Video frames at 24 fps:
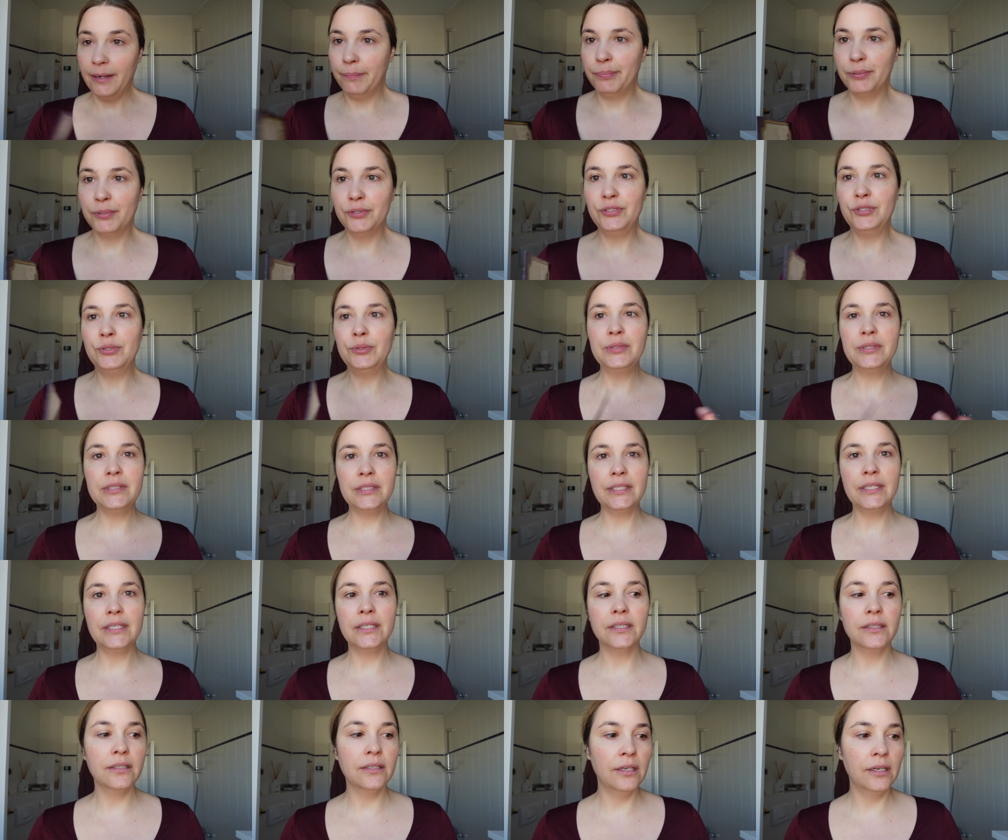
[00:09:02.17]
are
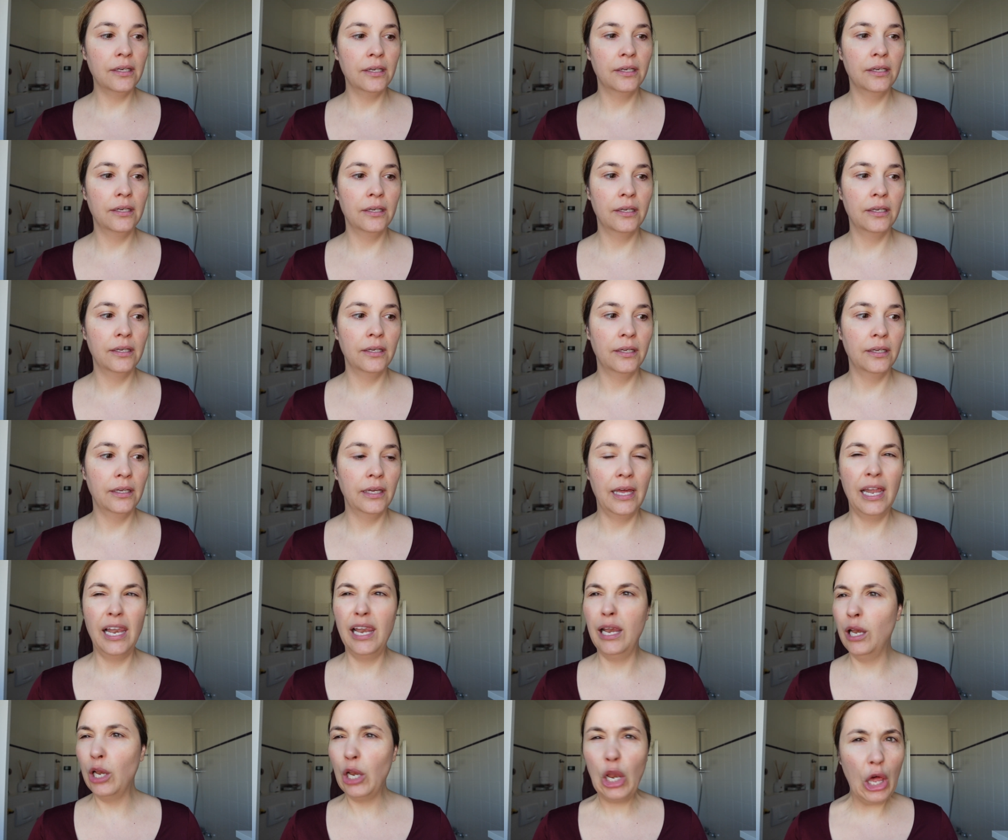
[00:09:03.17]
producing
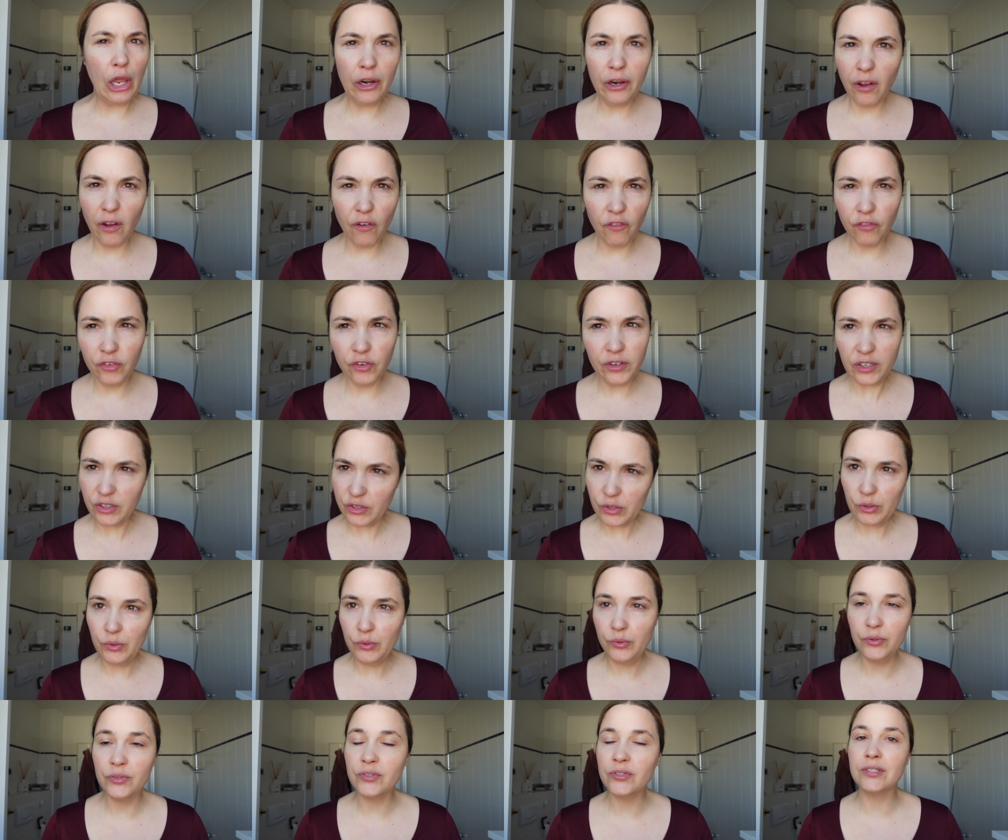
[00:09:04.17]
a lot of
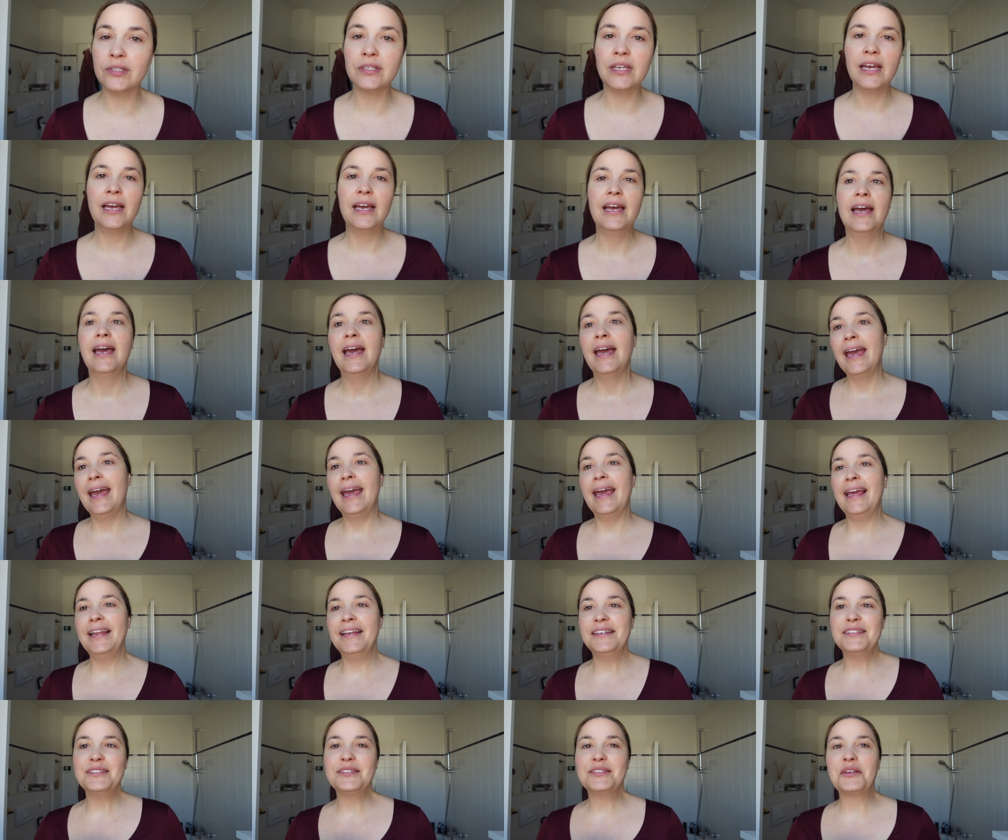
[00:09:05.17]
tattoos,
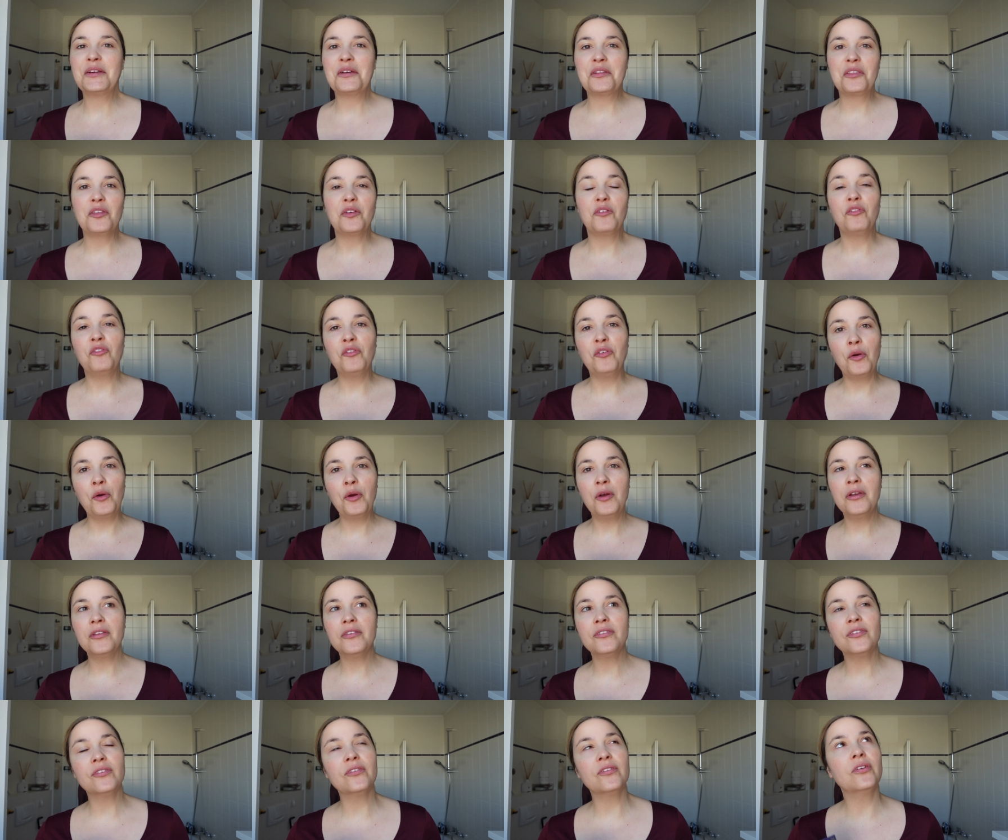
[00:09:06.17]
and on the
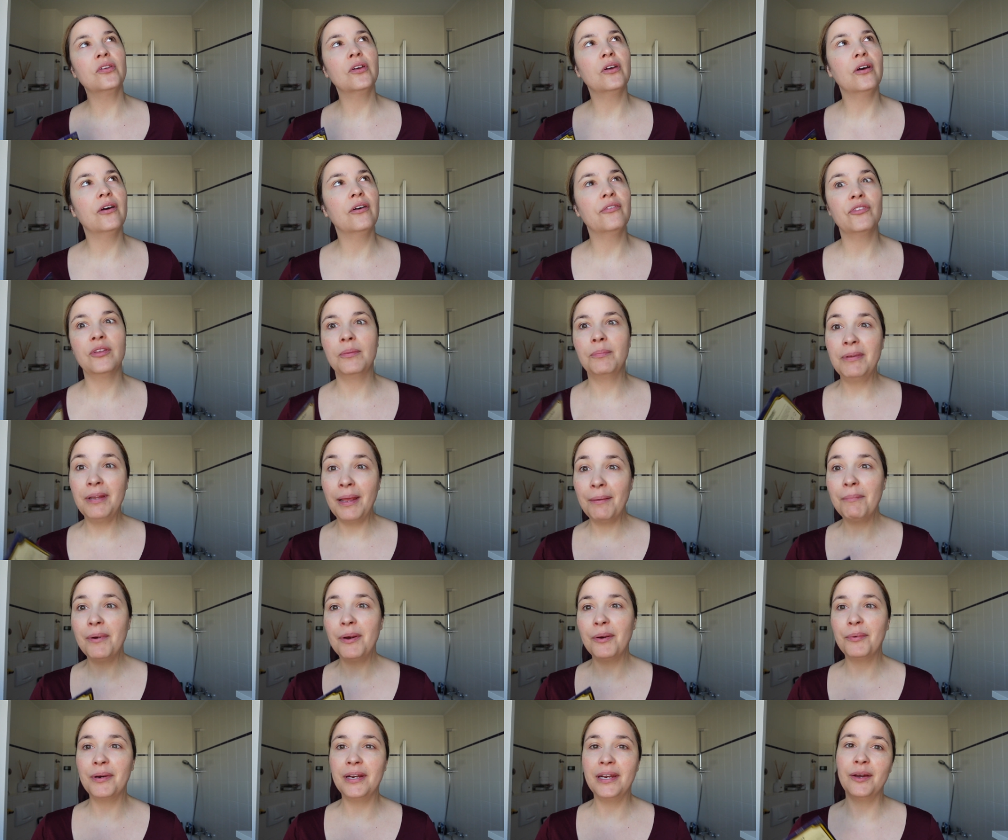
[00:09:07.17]
first of
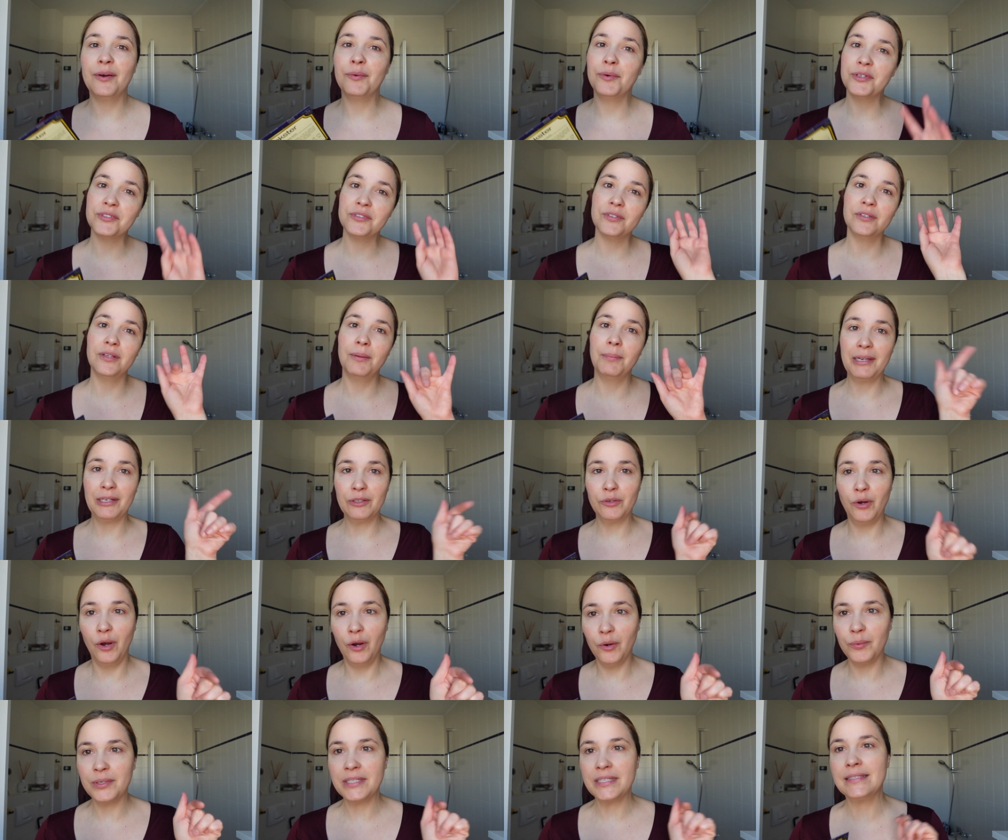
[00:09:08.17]
September, when I was on the Back to
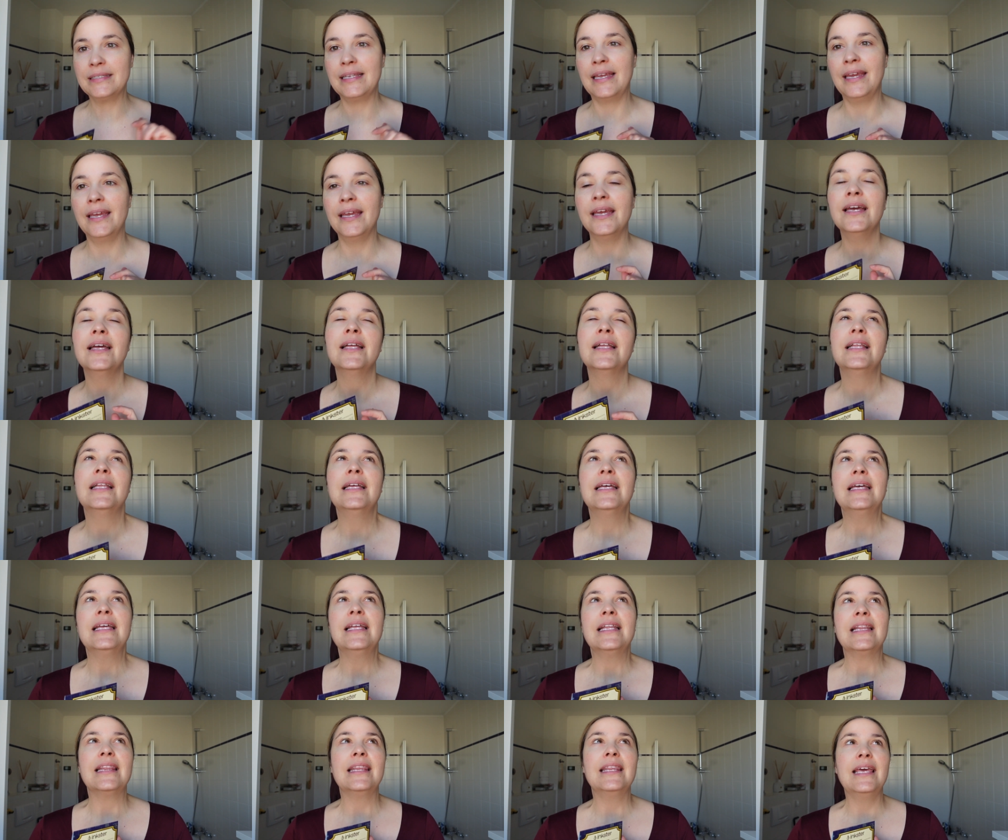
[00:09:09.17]
Hogwarts day,
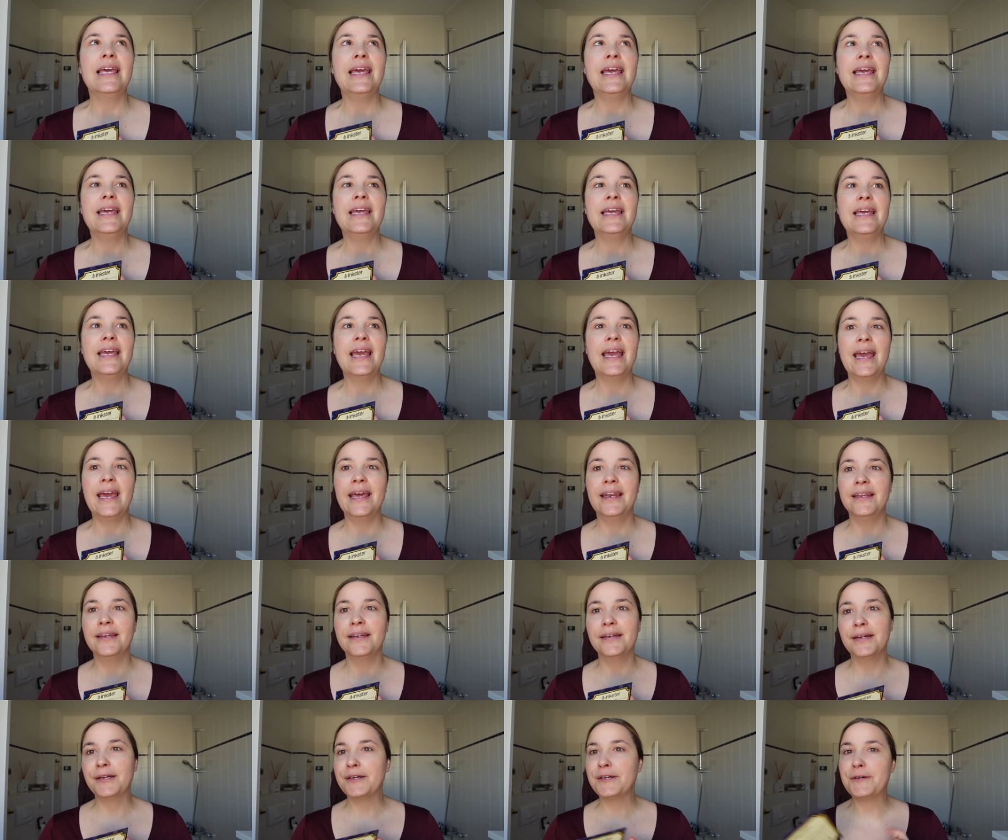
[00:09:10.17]
they had
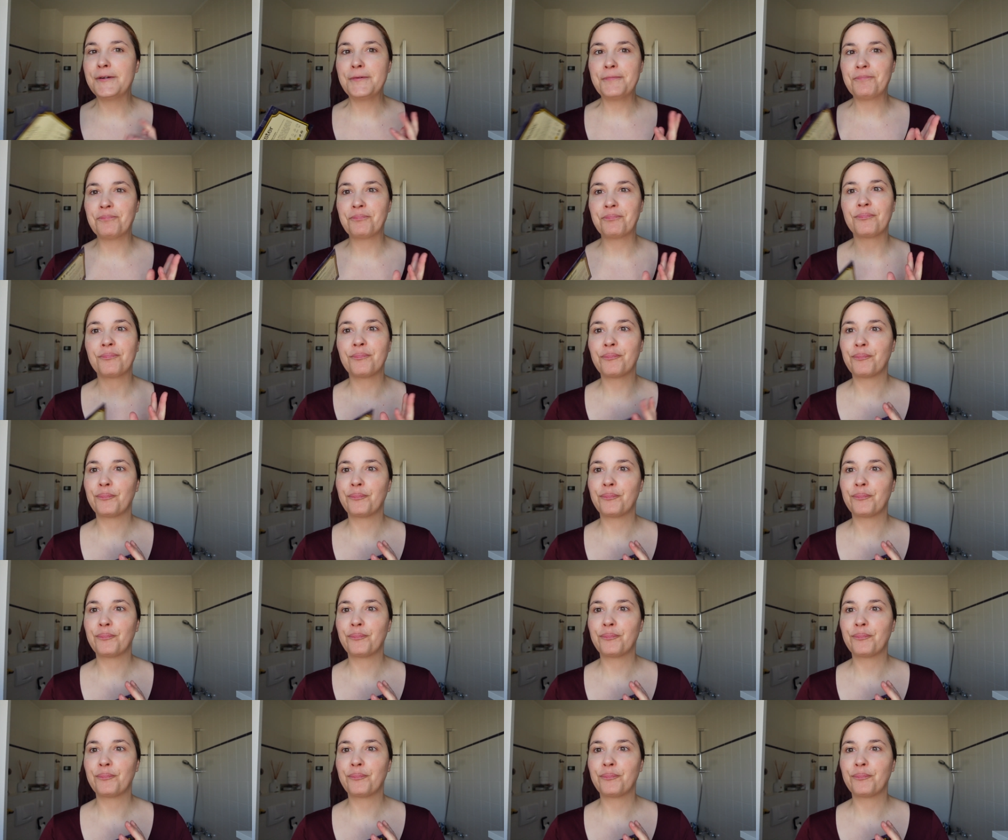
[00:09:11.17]
a,